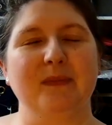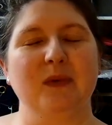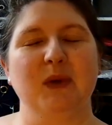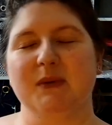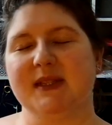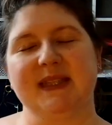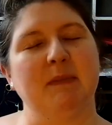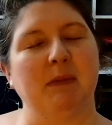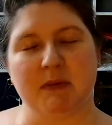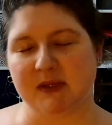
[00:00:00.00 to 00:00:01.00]
We will see my
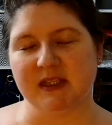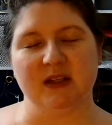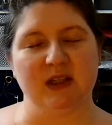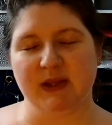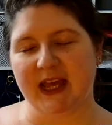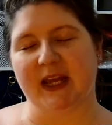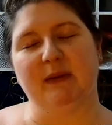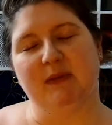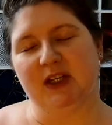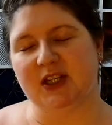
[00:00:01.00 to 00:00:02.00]
mum as soon as we can.
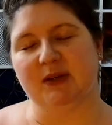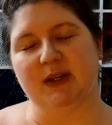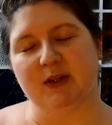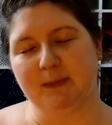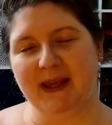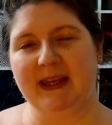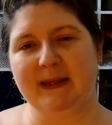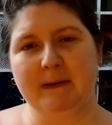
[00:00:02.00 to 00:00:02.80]
I don't know when it'll be.